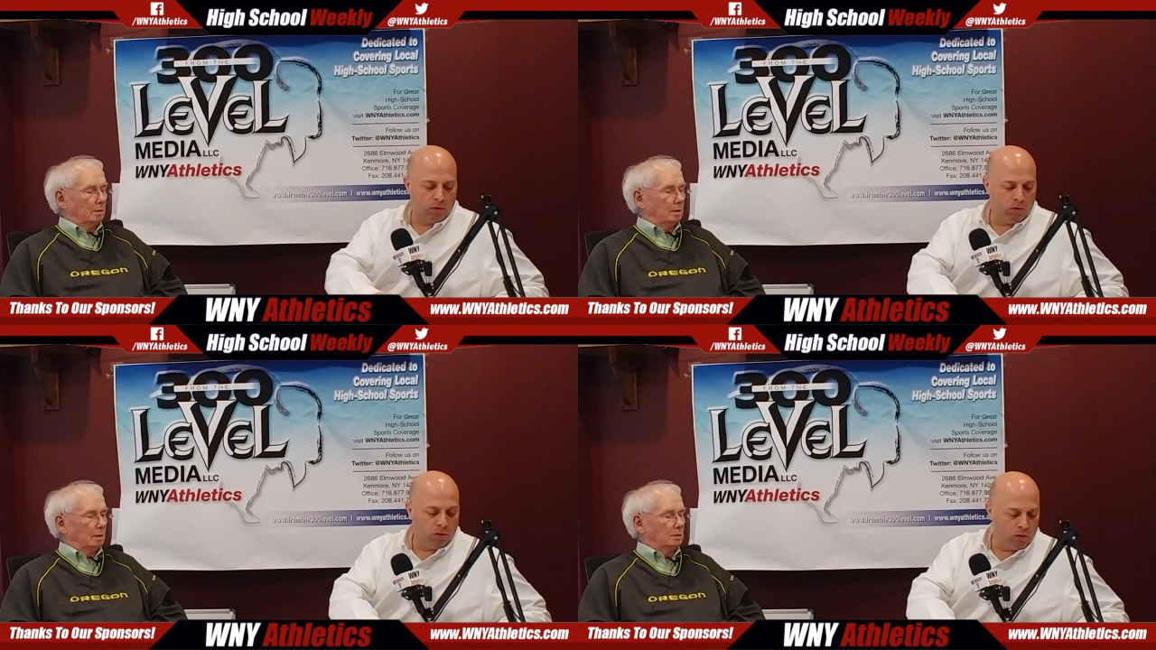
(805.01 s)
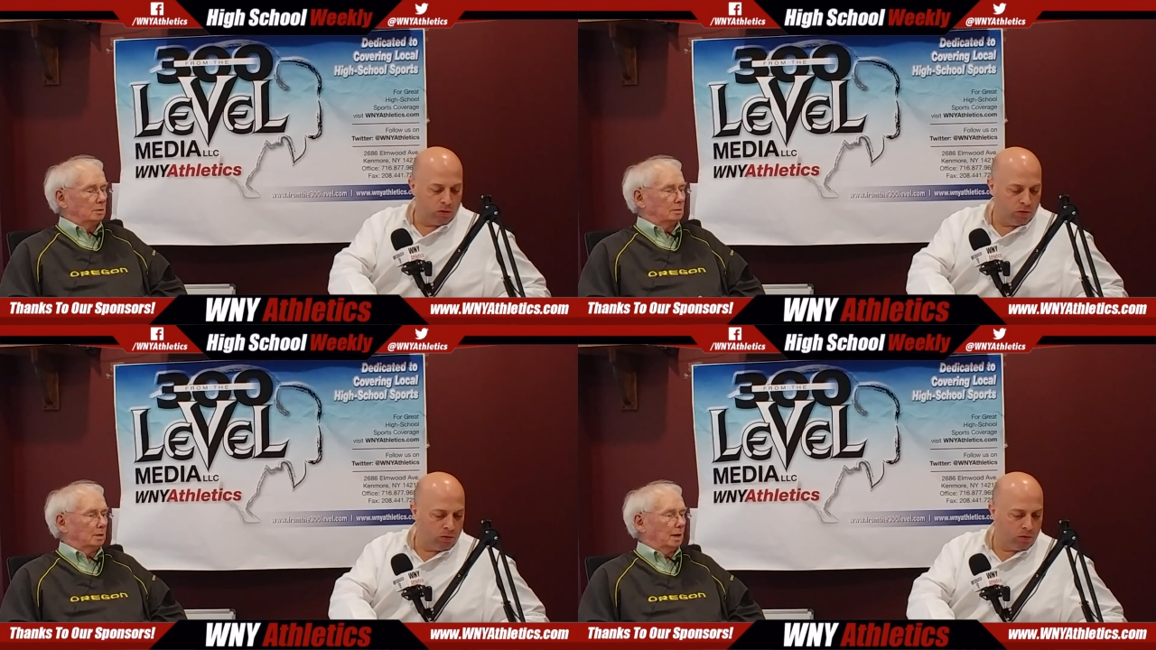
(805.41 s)

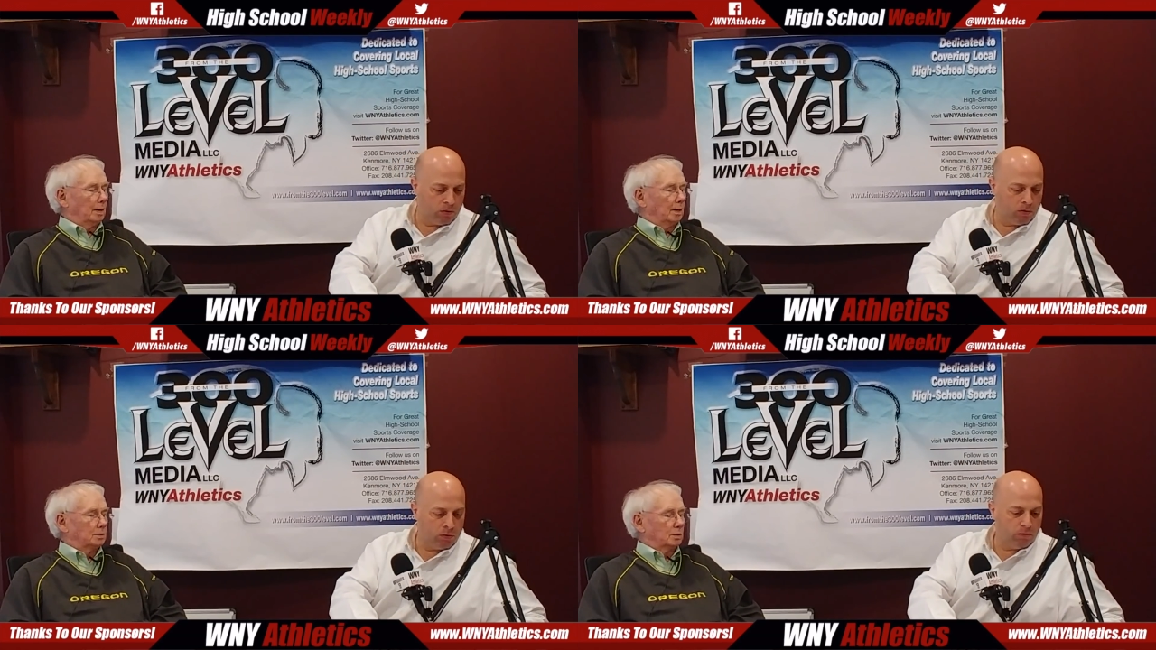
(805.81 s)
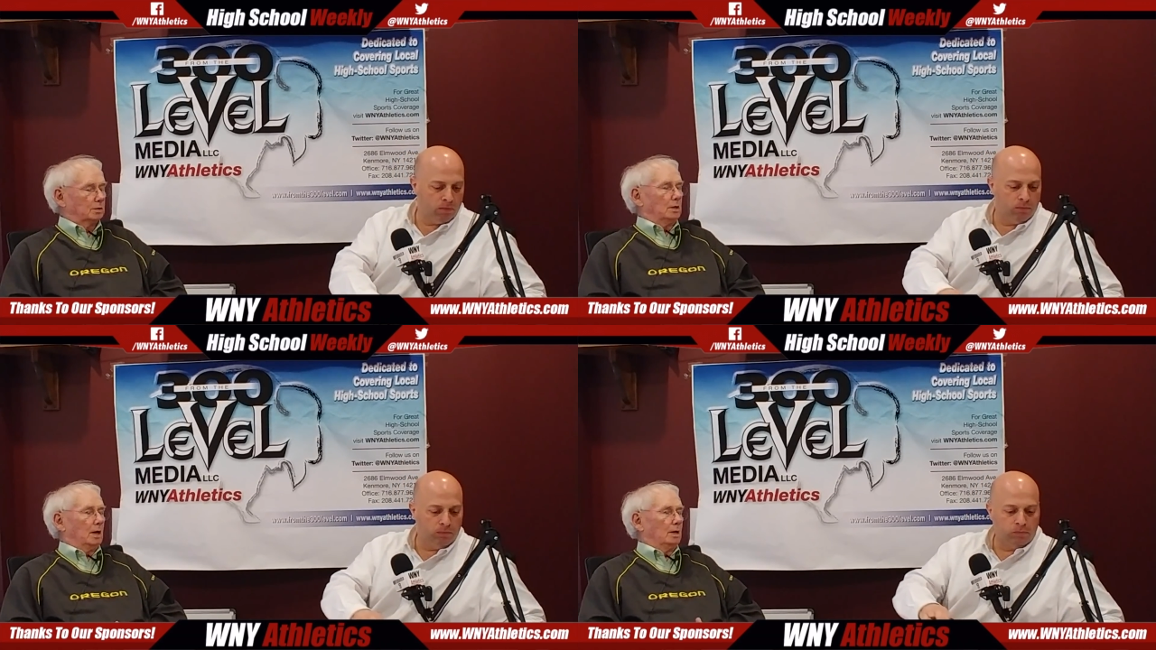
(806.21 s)
Speaker 1: he's got like
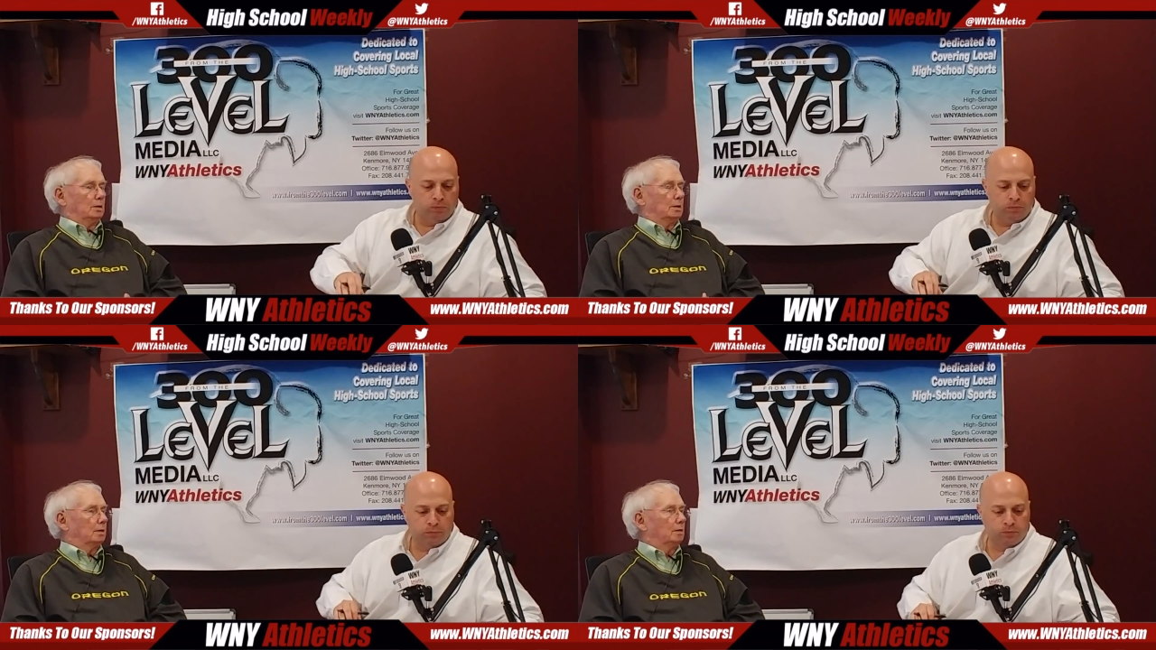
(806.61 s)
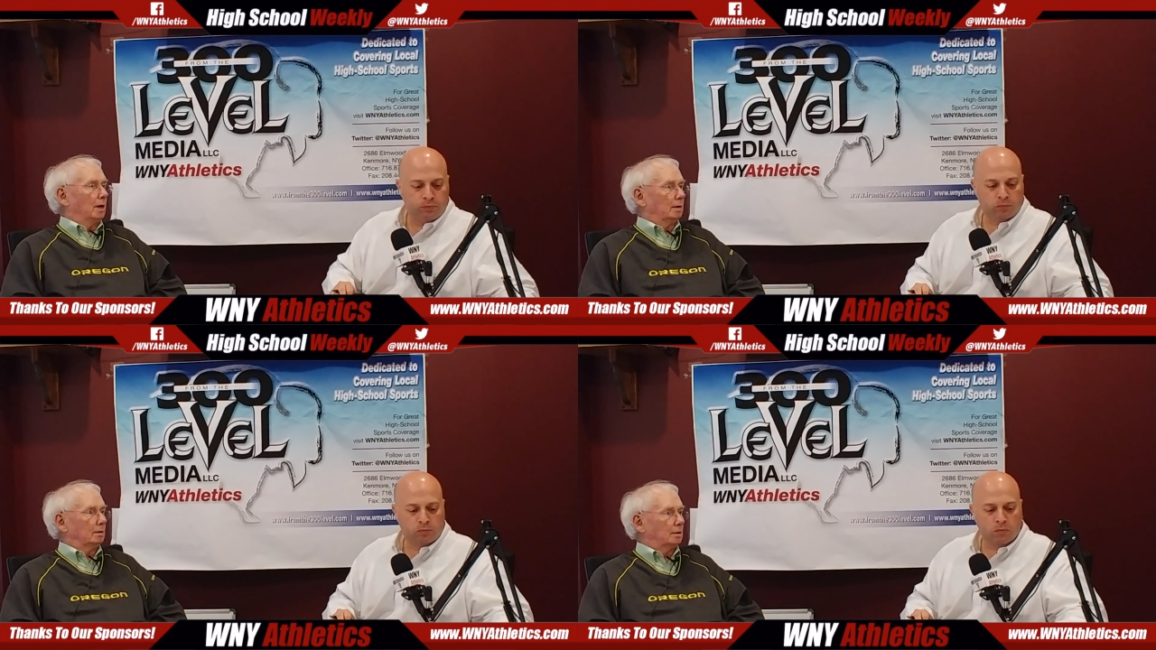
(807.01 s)
68
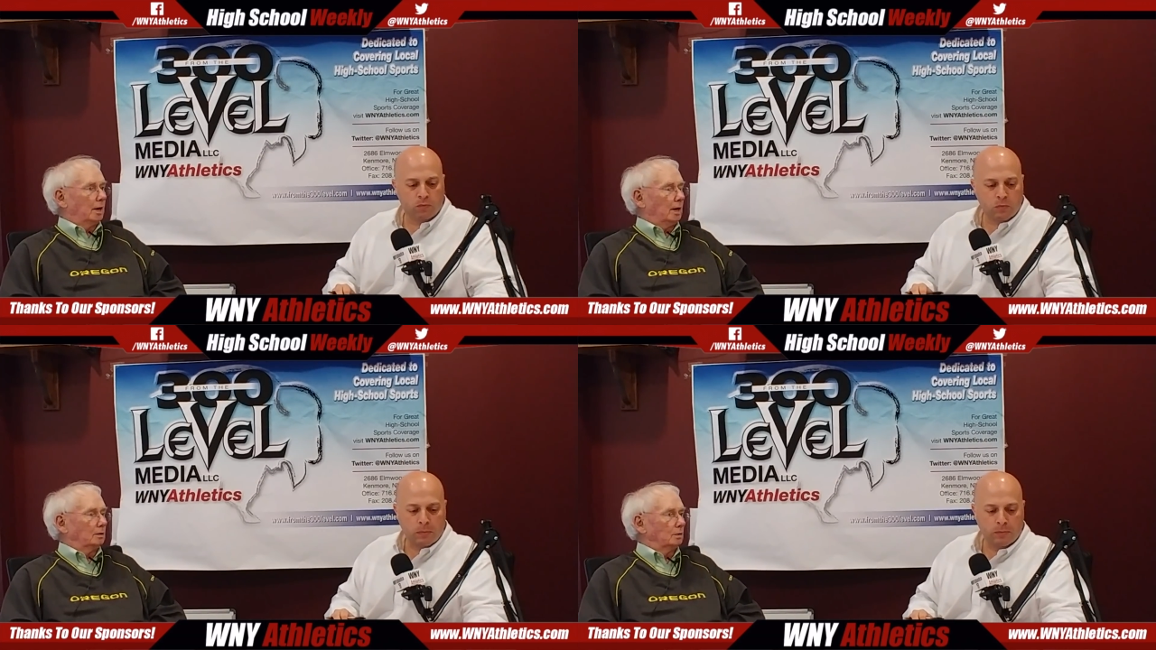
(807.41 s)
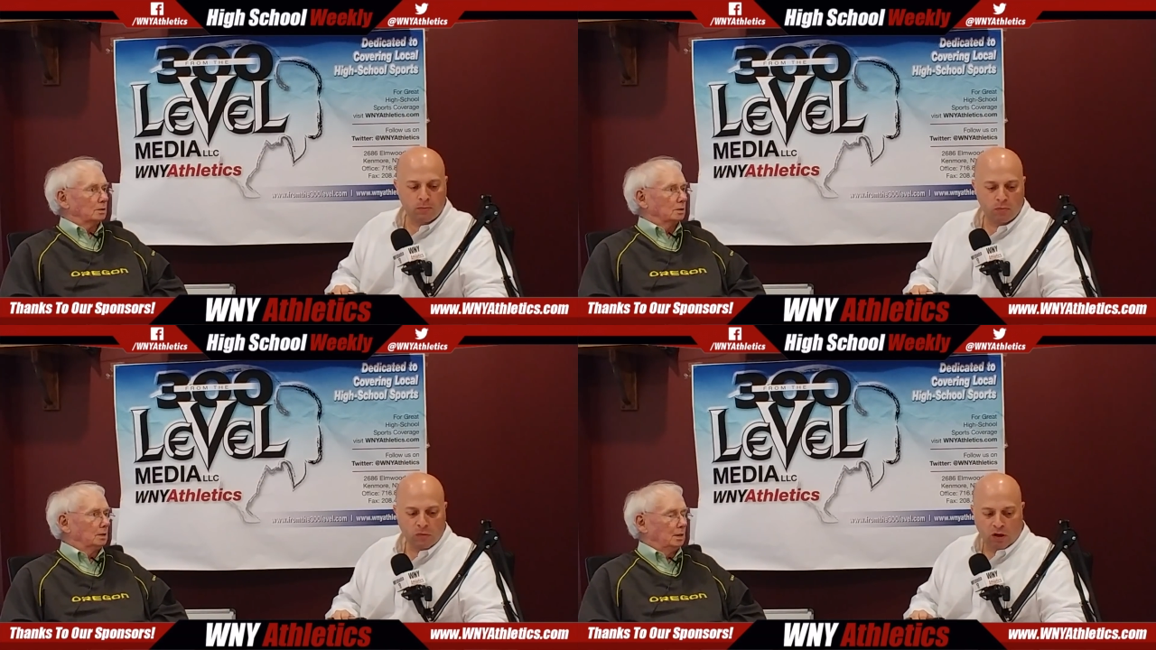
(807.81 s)
ta-
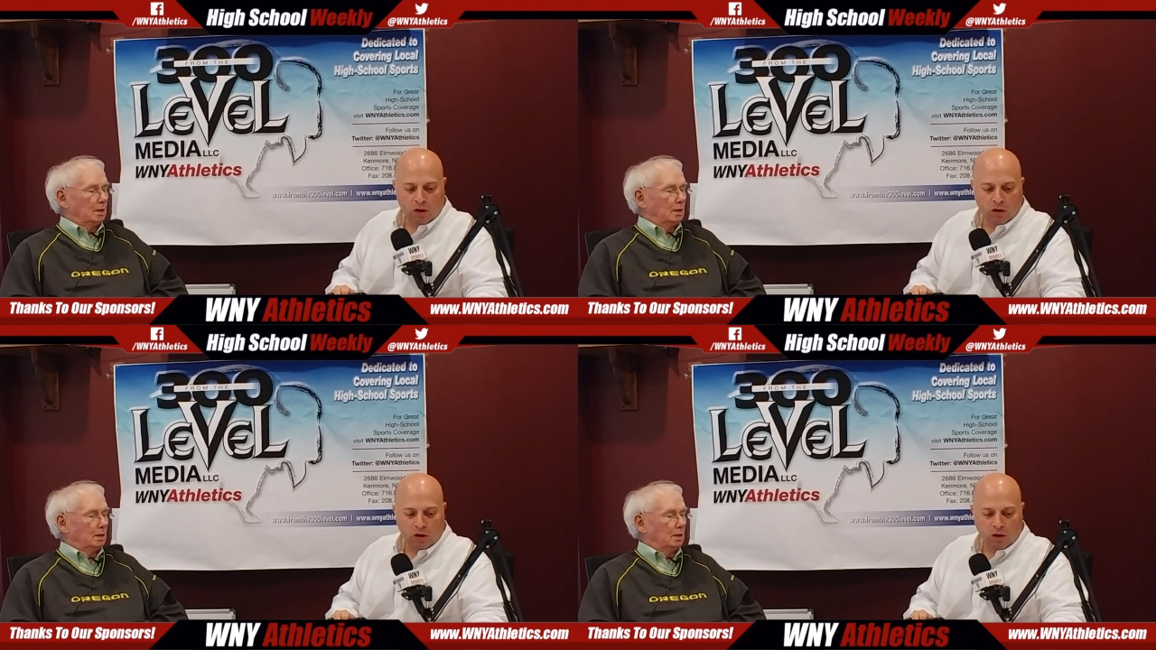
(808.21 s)
tackles.